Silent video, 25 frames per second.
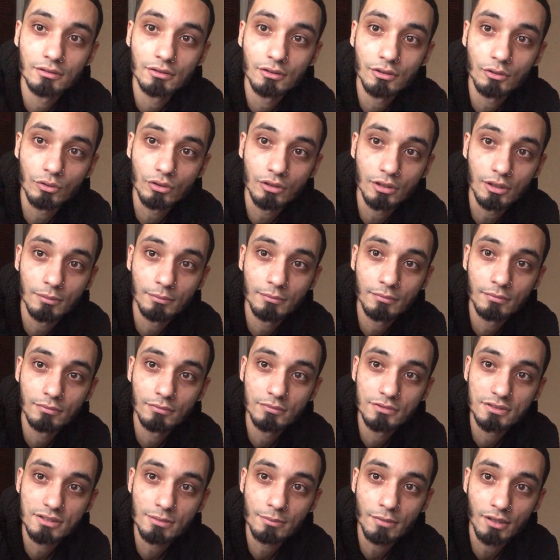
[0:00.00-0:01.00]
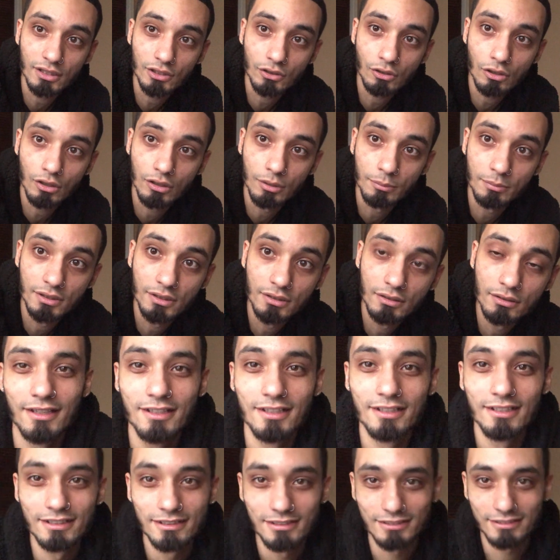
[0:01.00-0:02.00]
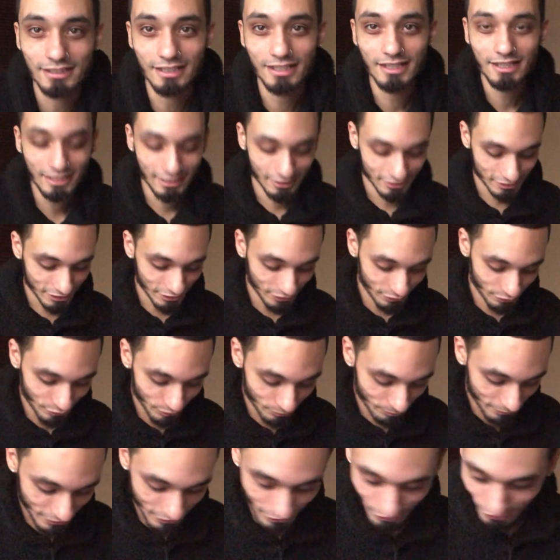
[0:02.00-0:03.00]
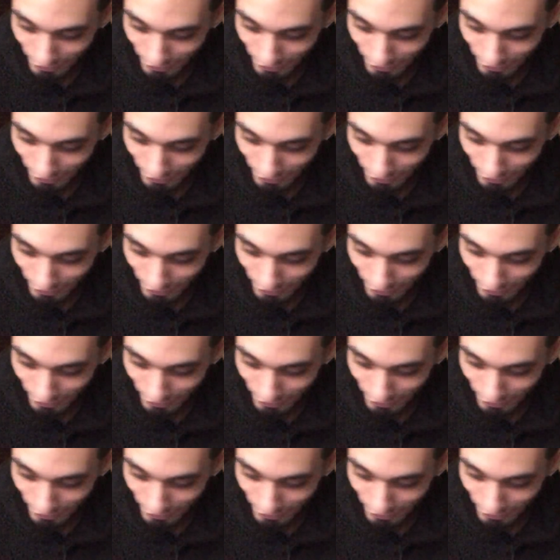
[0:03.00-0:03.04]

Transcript: Hold up. Somebody calling me. Damn, she threw me